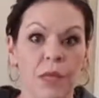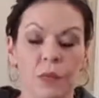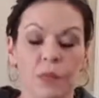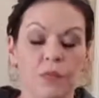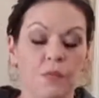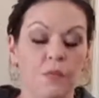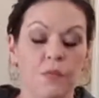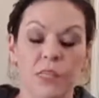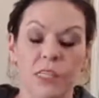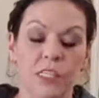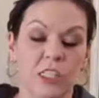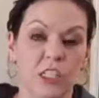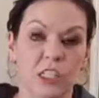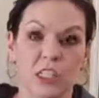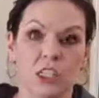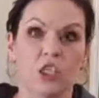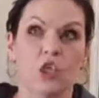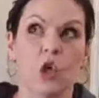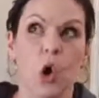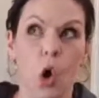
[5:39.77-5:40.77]
And it's
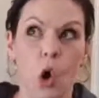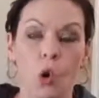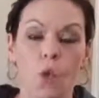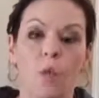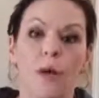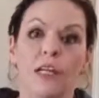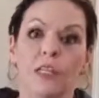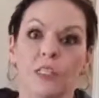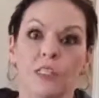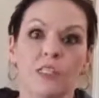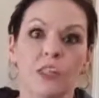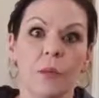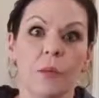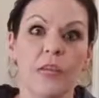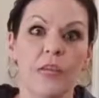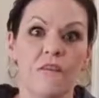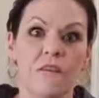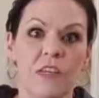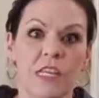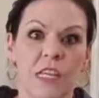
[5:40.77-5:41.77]
just so
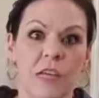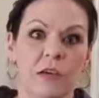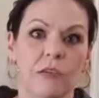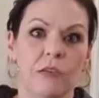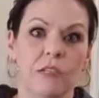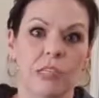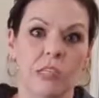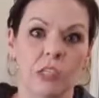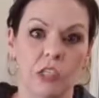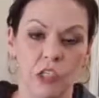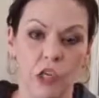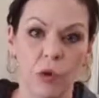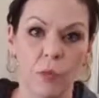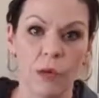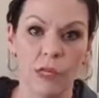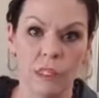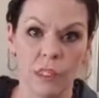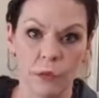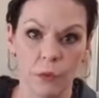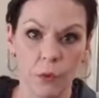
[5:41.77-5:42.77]
many videos and so
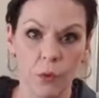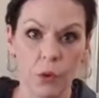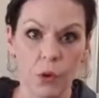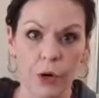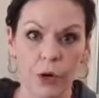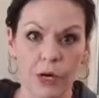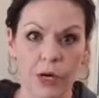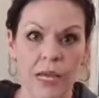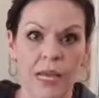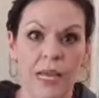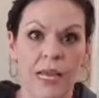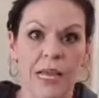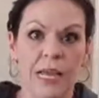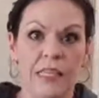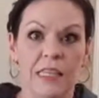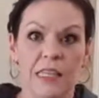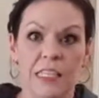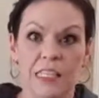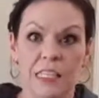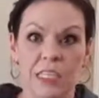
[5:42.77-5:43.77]
much support.
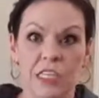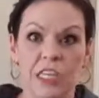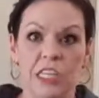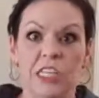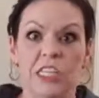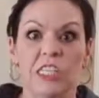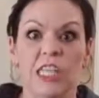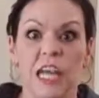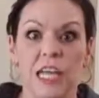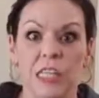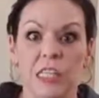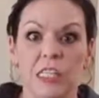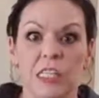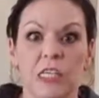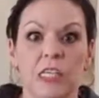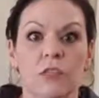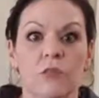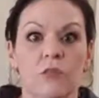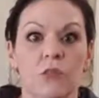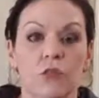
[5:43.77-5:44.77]
And this is going to change
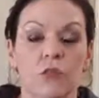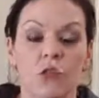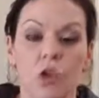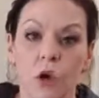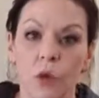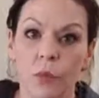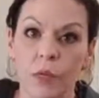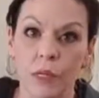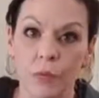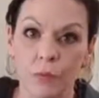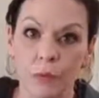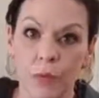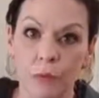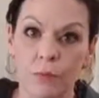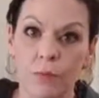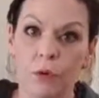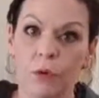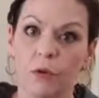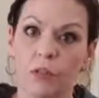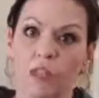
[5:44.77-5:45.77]
things for so many
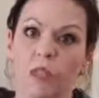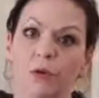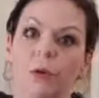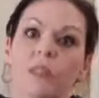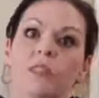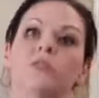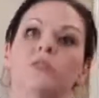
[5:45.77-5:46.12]
people. So